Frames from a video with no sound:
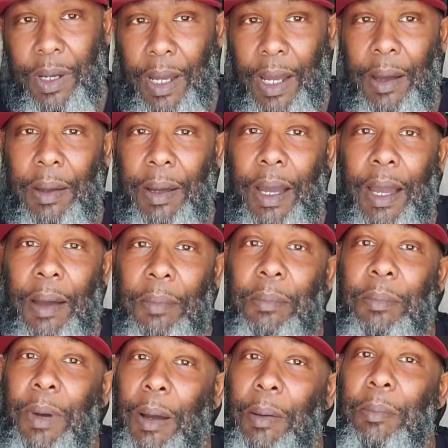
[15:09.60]

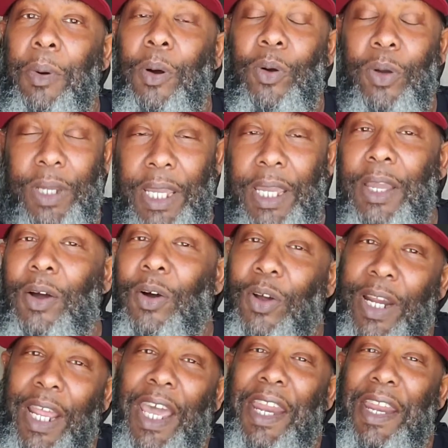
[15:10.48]
I'm okay
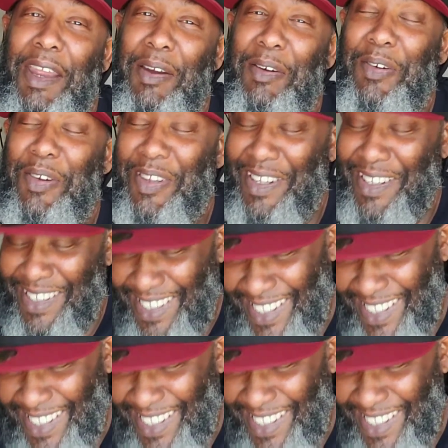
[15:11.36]
on that area.